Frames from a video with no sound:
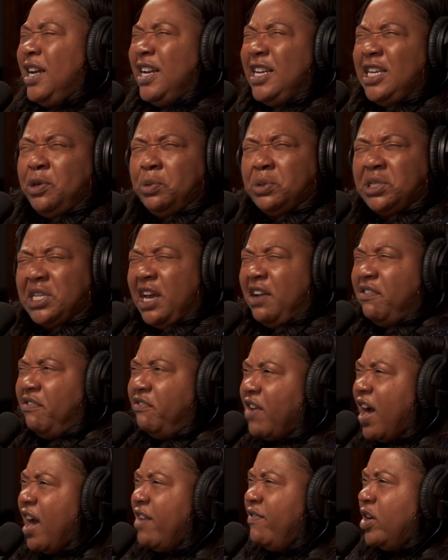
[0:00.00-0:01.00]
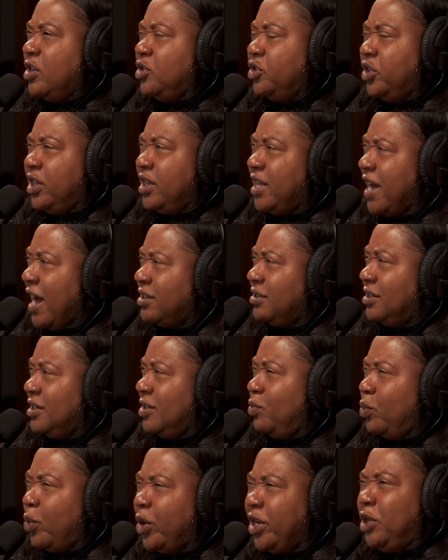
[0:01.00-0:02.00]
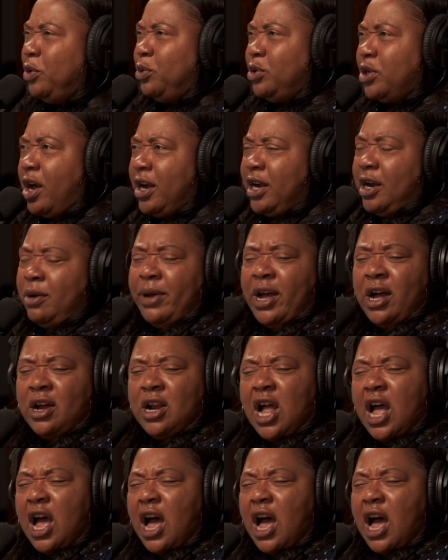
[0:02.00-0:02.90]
And he was like, 500,000? What are you talking about?